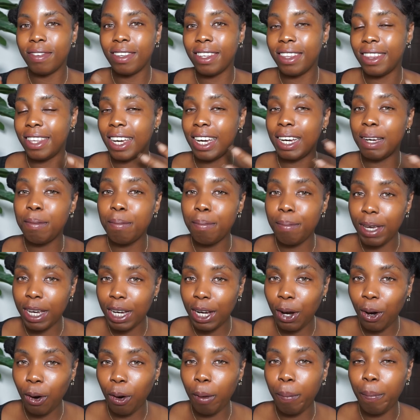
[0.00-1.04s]
they are a
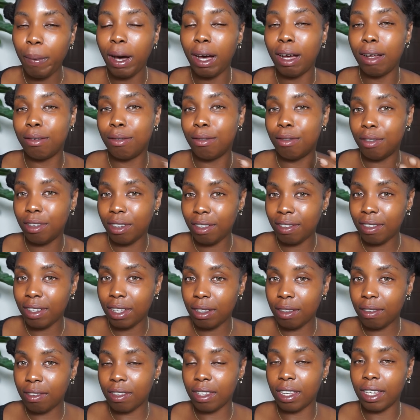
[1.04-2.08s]
makeup and
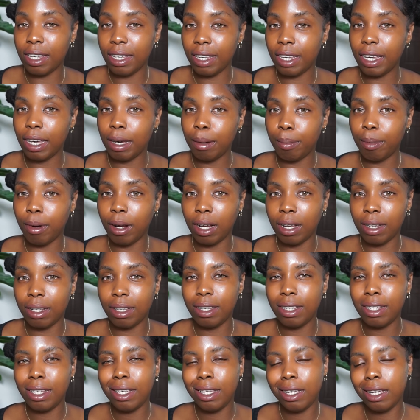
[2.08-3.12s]
recent skincare brand
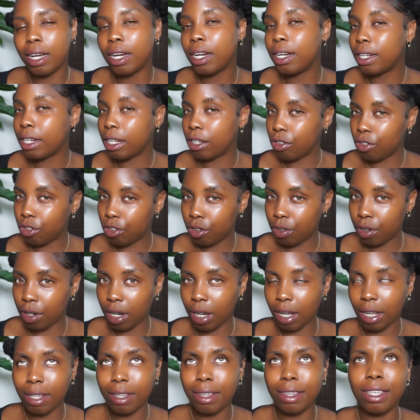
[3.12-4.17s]
here in
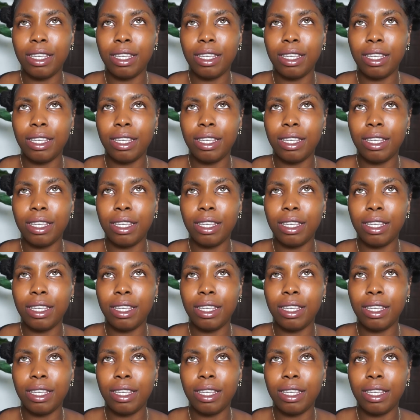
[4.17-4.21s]
Nigeria.